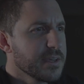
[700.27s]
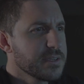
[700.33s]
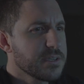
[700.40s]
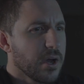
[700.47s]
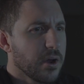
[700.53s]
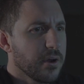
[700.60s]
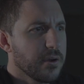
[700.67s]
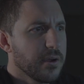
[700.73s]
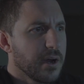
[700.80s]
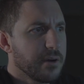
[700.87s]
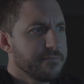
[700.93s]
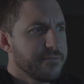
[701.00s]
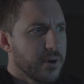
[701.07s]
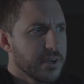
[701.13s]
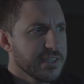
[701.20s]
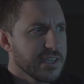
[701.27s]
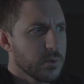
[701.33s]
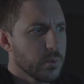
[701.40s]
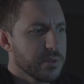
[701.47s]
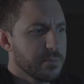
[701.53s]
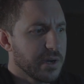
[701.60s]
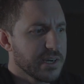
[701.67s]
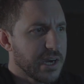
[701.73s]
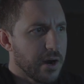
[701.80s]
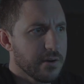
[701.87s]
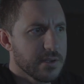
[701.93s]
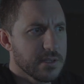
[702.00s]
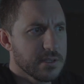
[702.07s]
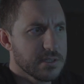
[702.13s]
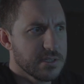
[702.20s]
So I'm finding with my
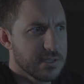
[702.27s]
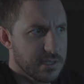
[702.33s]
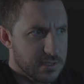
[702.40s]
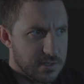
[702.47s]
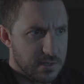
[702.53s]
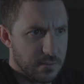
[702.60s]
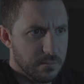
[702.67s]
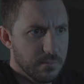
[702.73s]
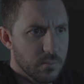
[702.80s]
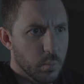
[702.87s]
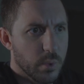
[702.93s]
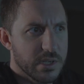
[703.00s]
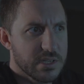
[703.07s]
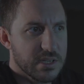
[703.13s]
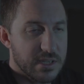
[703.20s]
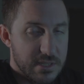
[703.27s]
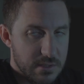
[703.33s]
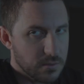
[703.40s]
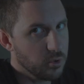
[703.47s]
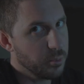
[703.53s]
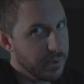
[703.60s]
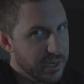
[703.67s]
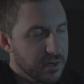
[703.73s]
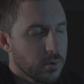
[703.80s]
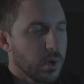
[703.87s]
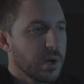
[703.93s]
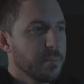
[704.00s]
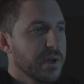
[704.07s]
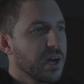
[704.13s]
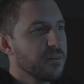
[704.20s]
current system, which is albeit
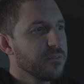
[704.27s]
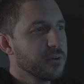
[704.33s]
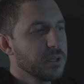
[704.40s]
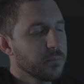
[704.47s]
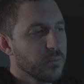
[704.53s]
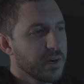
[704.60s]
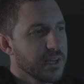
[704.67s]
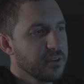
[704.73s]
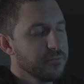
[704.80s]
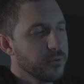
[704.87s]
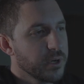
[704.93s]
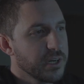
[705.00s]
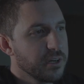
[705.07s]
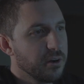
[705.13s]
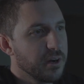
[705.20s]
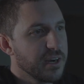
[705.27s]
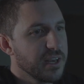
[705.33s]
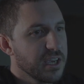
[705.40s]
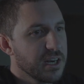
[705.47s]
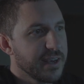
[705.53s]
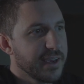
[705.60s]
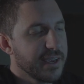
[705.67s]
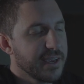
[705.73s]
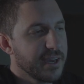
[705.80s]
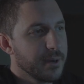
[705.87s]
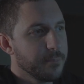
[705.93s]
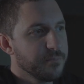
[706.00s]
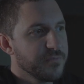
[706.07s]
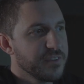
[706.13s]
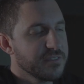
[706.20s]
quite powerful, I'm running a 4090 and
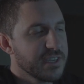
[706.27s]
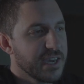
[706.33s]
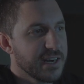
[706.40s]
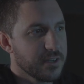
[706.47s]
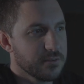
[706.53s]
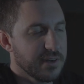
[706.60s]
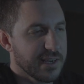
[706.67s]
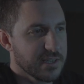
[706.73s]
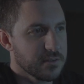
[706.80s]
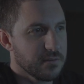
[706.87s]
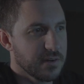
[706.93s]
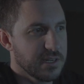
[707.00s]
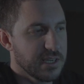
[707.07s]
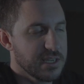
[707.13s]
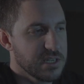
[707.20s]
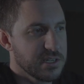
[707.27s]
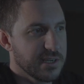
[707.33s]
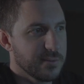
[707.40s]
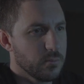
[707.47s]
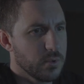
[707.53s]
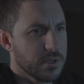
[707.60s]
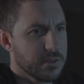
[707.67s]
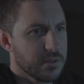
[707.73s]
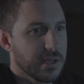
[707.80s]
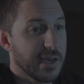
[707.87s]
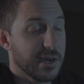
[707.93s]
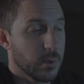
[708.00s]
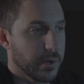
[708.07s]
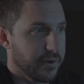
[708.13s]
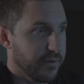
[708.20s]
a 5800 X3D chip with
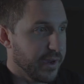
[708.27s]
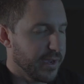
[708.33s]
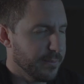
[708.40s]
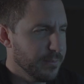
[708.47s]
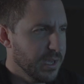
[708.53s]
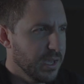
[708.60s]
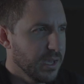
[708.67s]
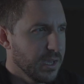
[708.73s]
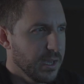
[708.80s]
quick RAM.